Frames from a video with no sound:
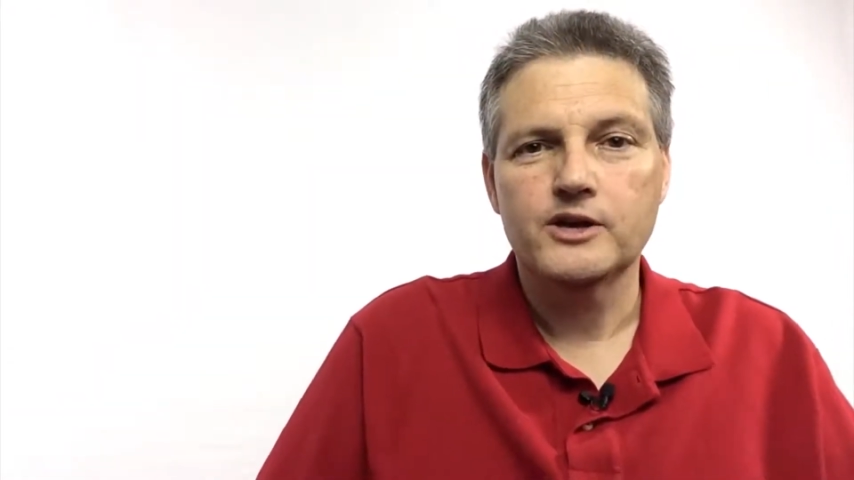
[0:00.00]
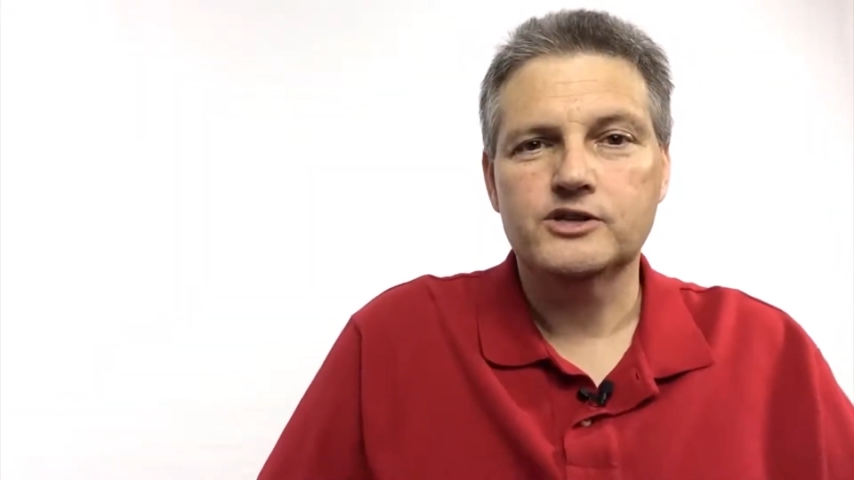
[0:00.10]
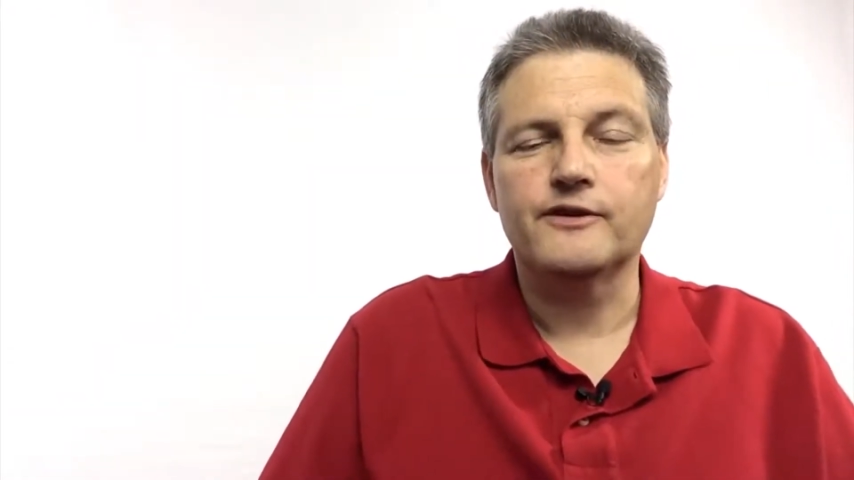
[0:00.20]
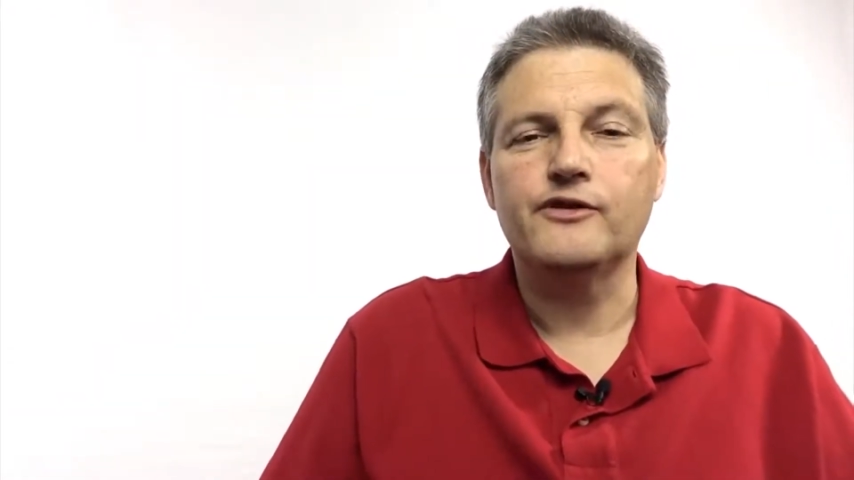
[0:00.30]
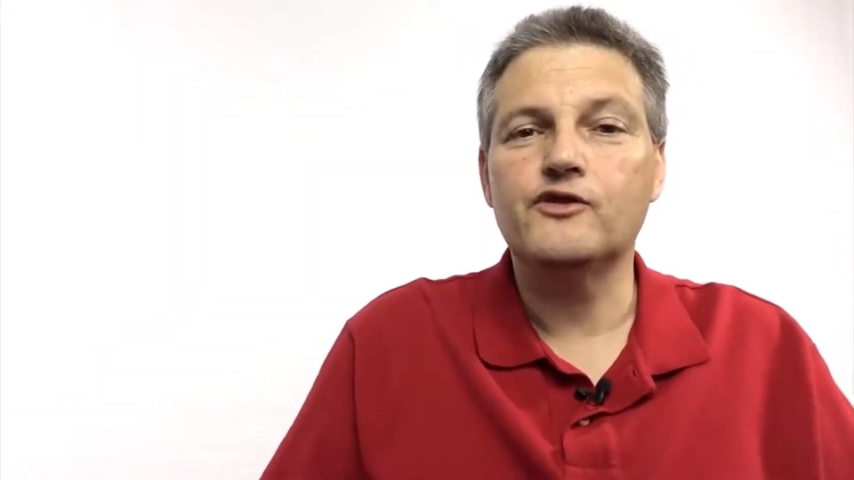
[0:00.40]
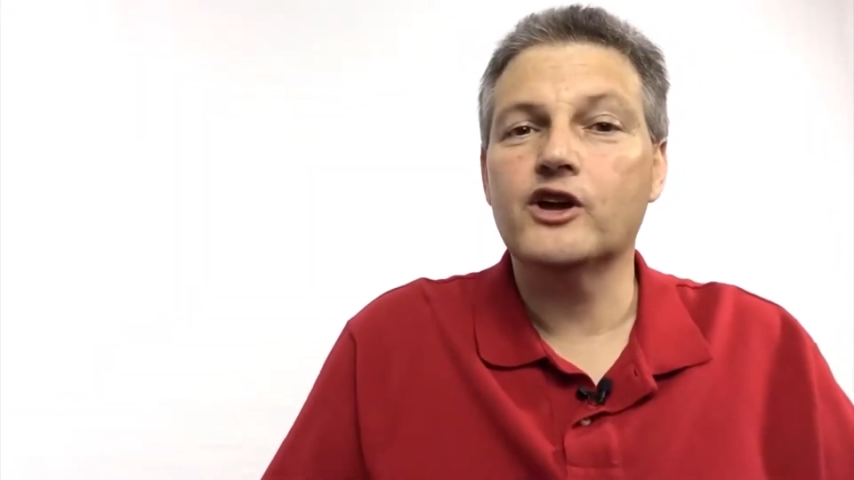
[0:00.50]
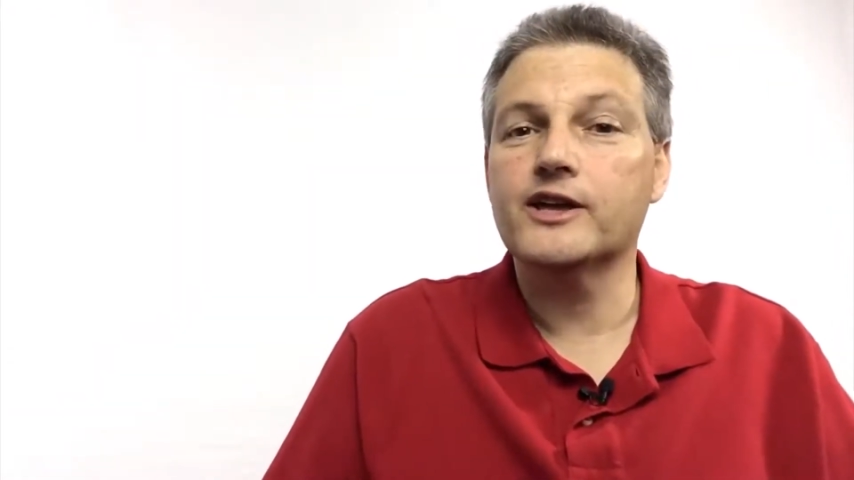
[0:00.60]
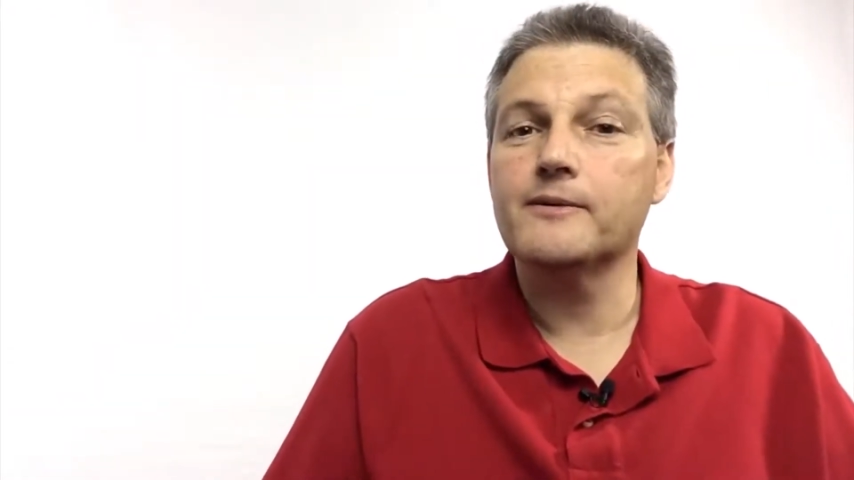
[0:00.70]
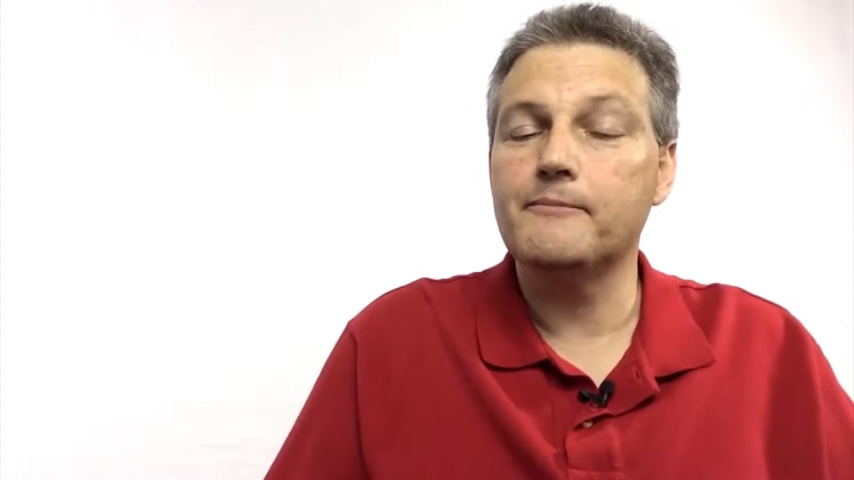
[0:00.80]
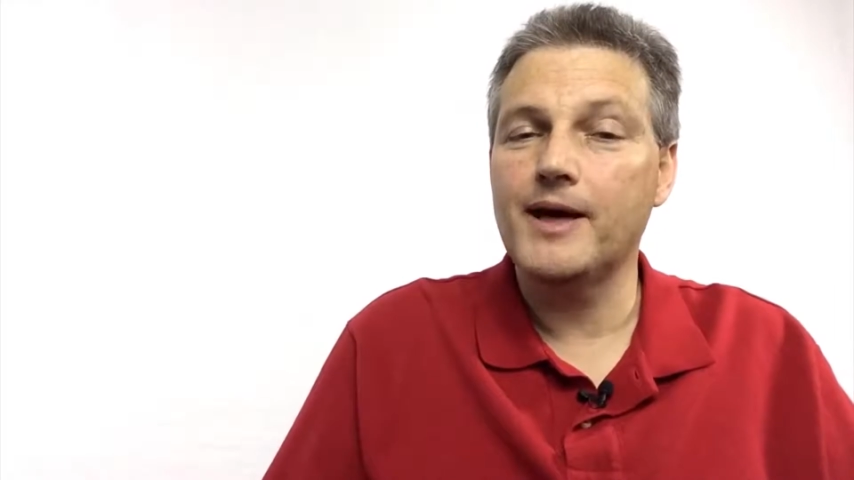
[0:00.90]
So if you've got a
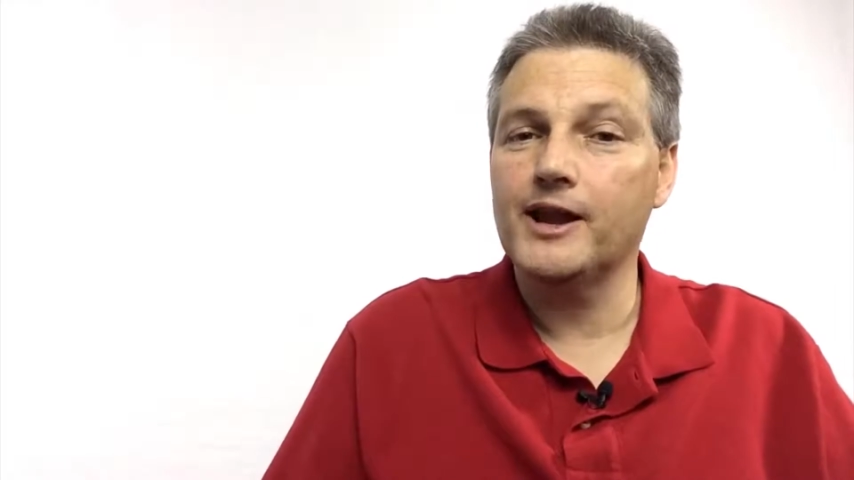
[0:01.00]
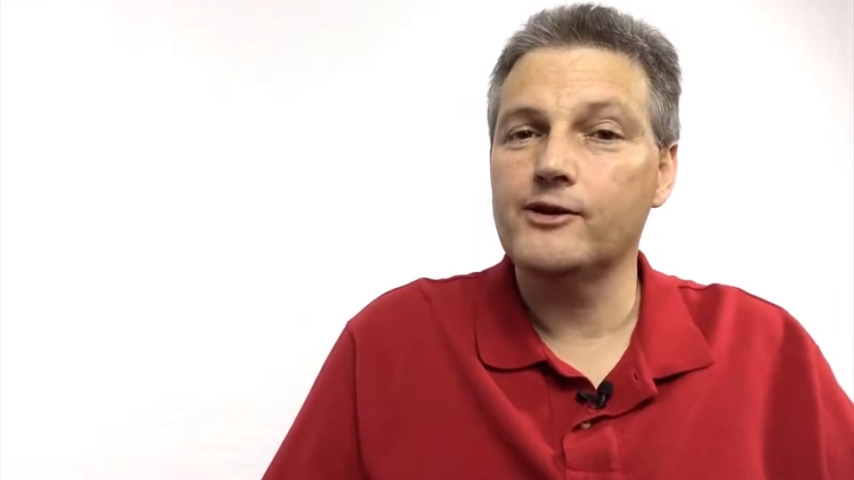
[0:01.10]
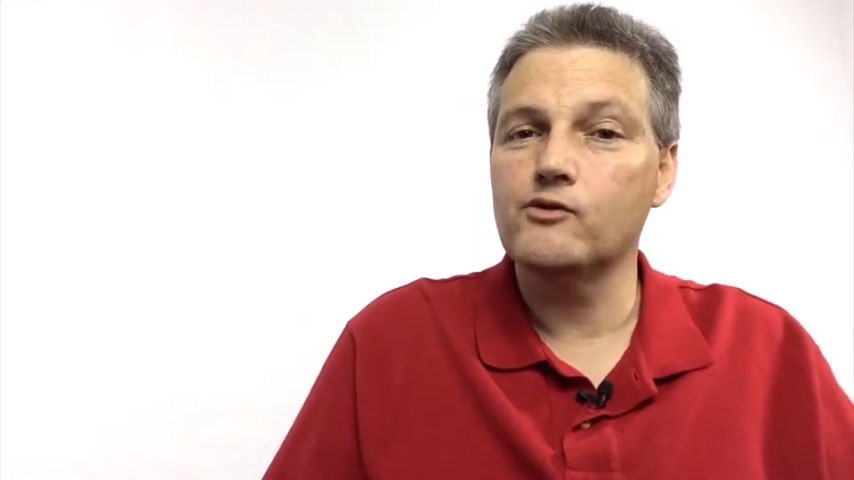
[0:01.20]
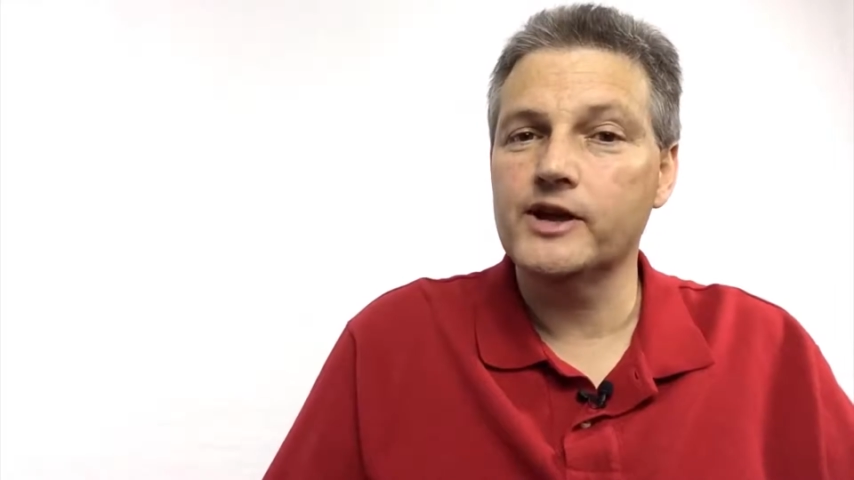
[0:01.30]
compelling